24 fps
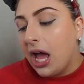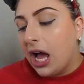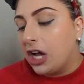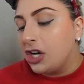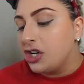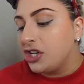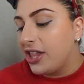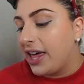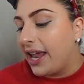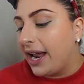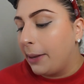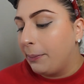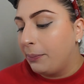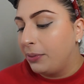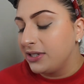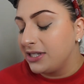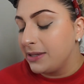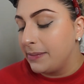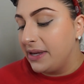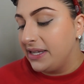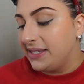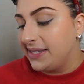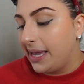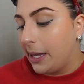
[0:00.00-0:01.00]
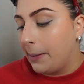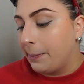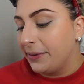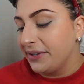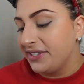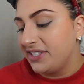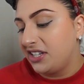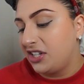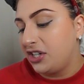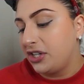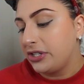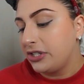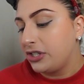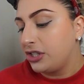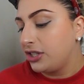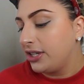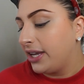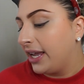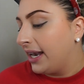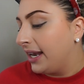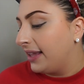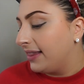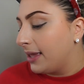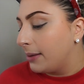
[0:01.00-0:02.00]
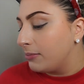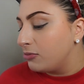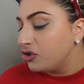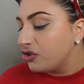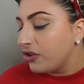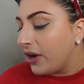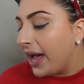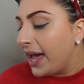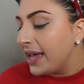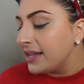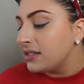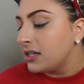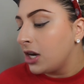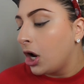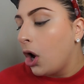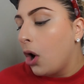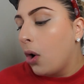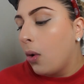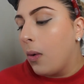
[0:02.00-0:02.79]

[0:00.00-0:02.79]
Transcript: Under that, I put some examples such as getting them dressed,